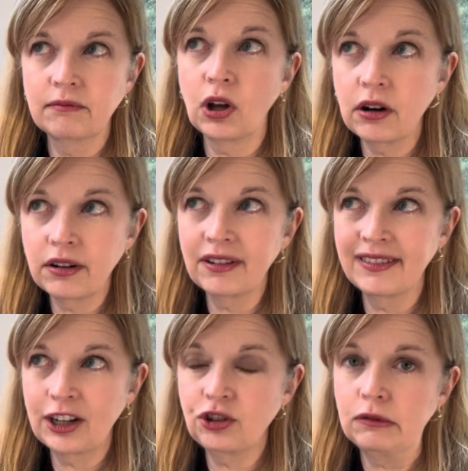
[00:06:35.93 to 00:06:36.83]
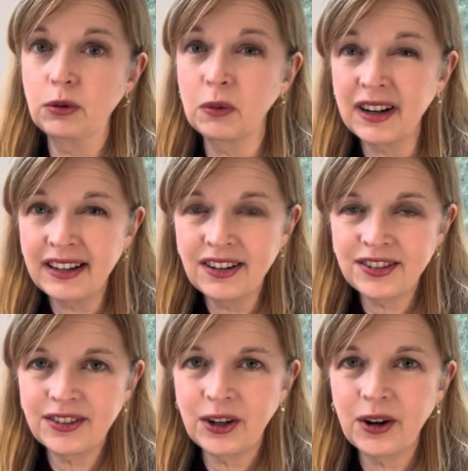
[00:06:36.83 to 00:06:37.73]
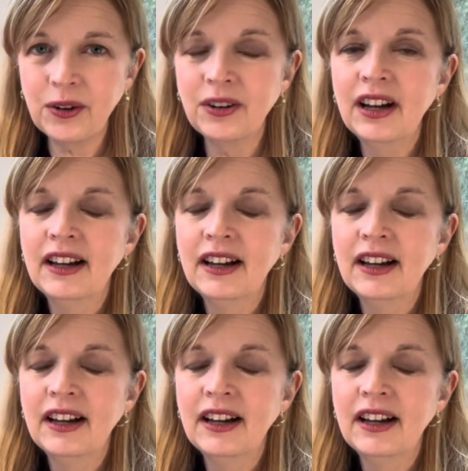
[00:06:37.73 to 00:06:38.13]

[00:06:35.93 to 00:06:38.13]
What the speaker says: longer, actually 20 years ago,